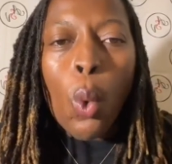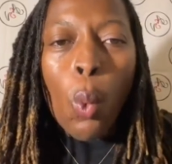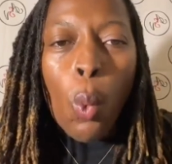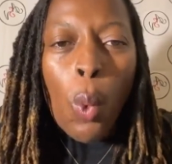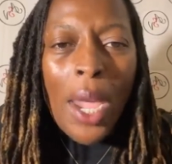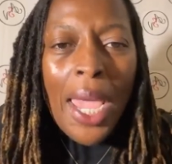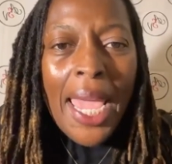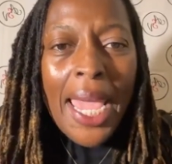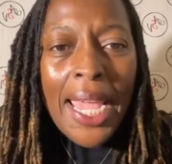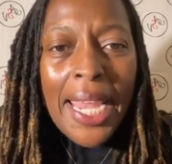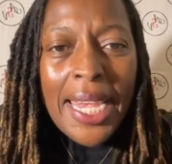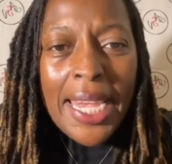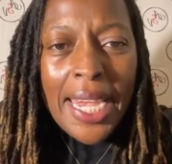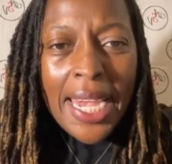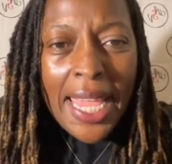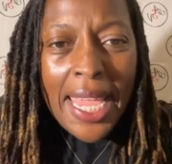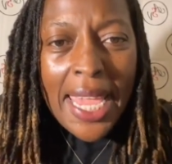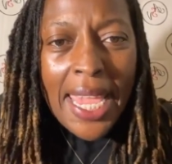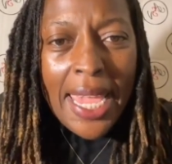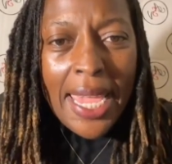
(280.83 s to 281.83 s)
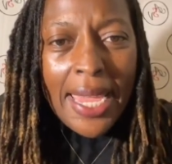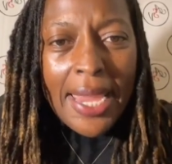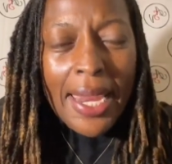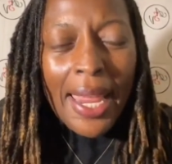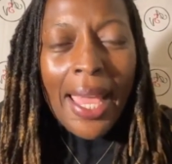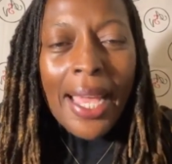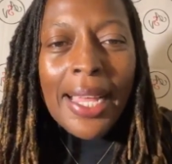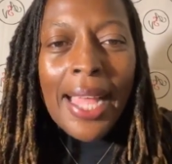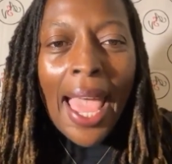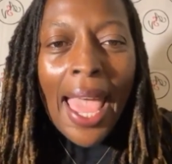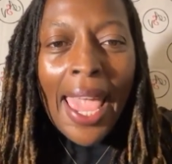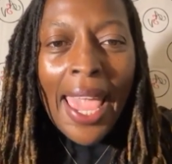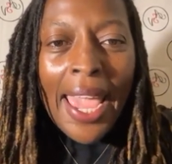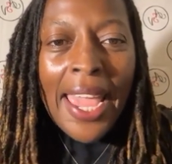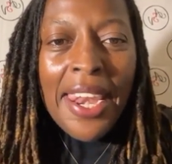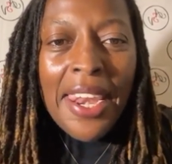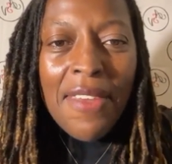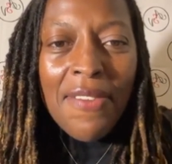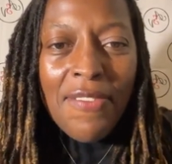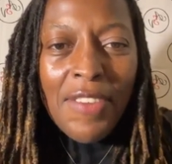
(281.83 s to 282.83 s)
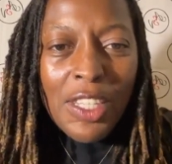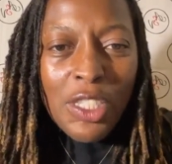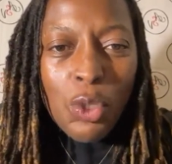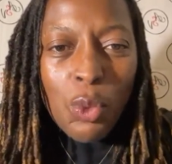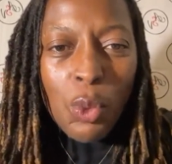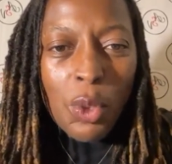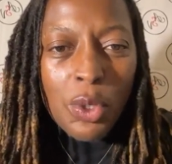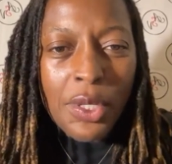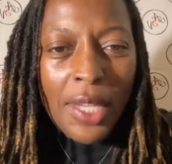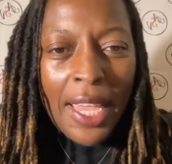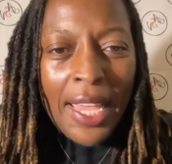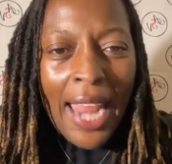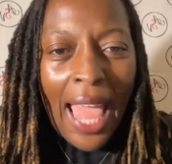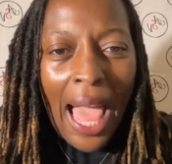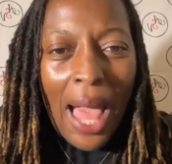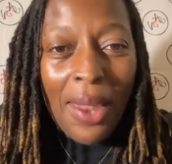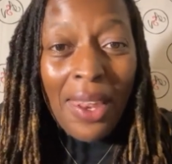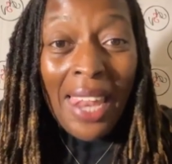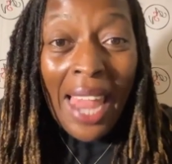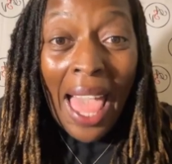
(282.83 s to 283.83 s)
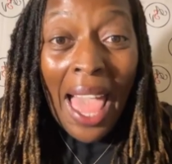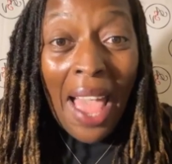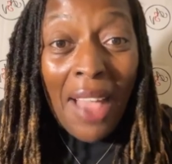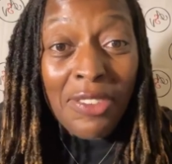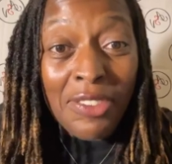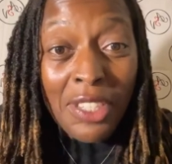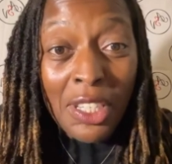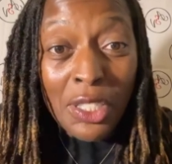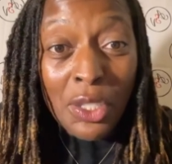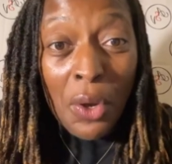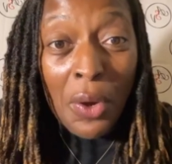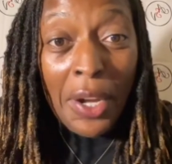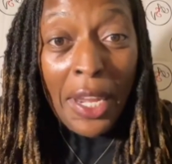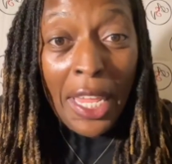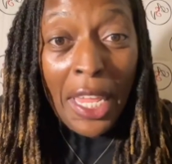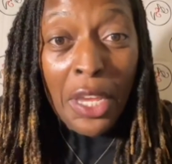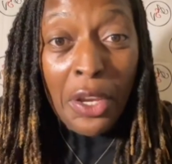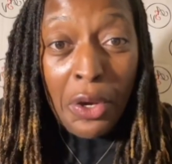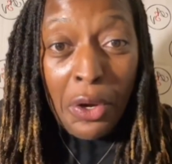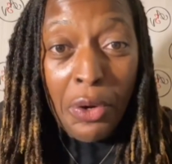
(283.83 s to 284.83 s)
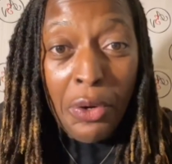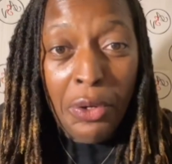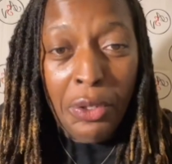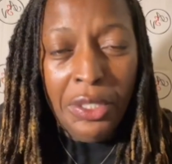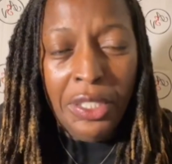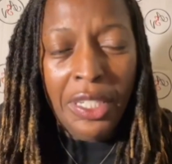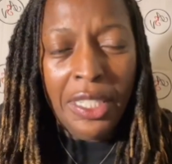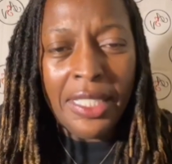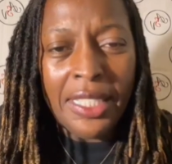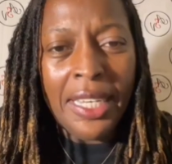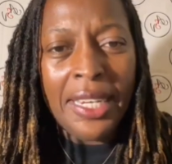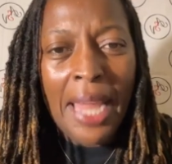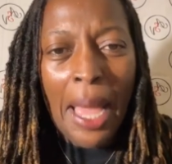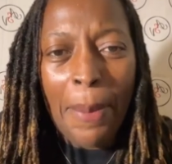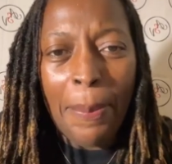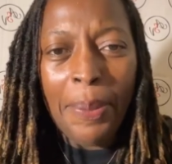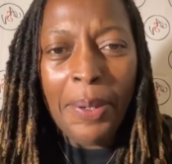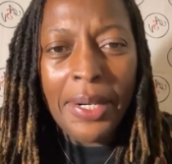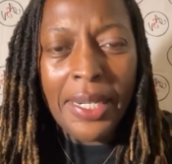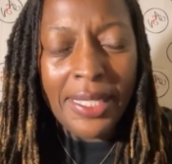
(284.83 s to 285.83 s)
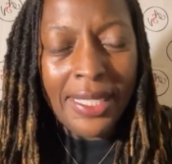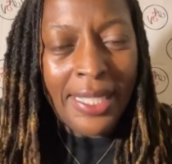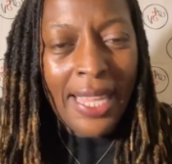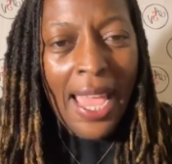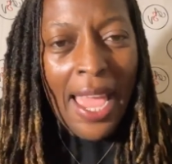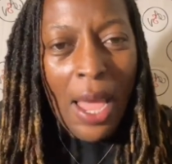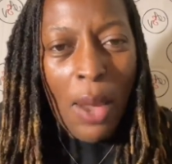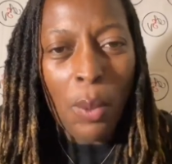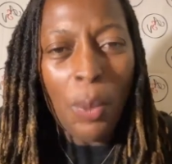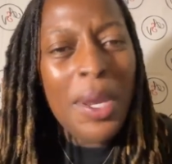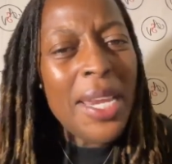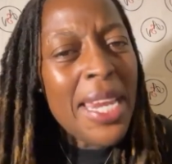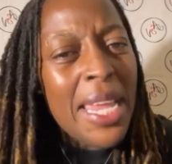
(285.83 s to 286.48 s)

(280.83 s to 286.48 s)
We need individuals in our lives that's going to encourage us and not put us down.